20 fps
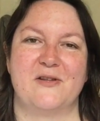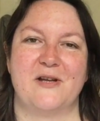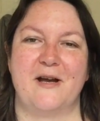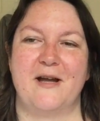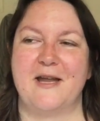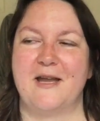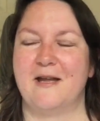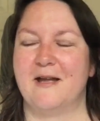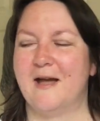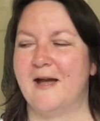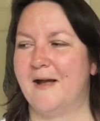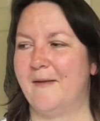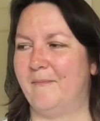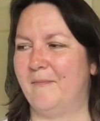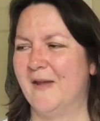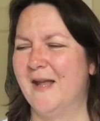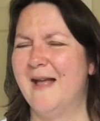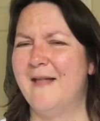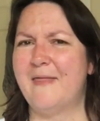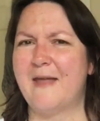
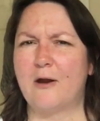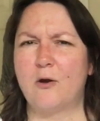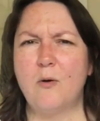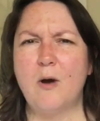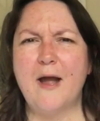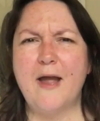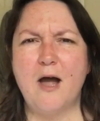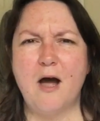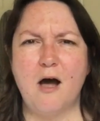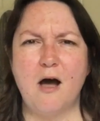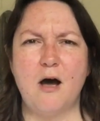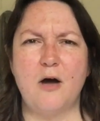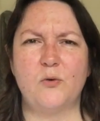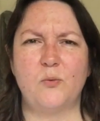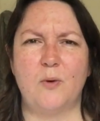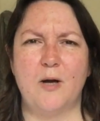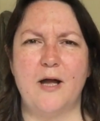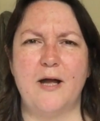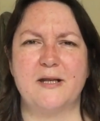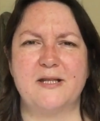They're quite hard
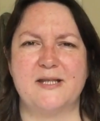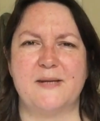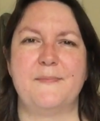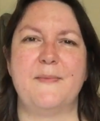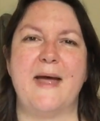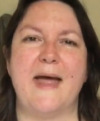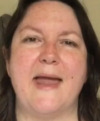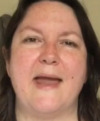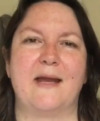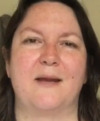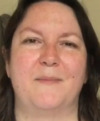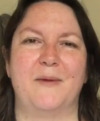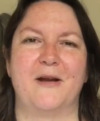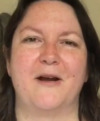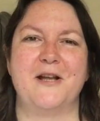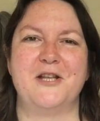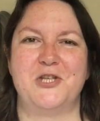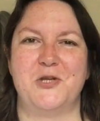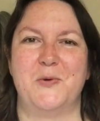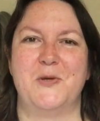work to make, but
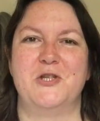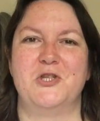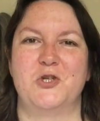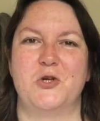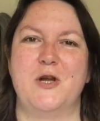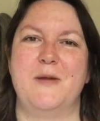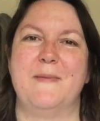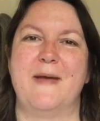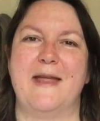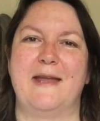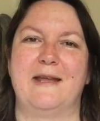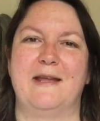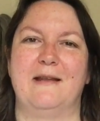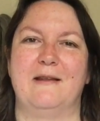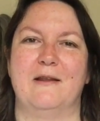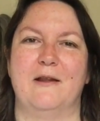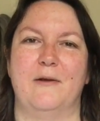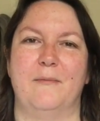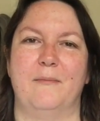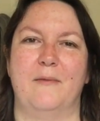I do enjoy
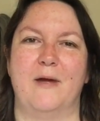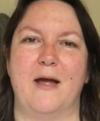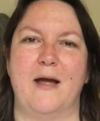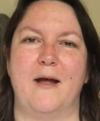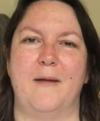making them.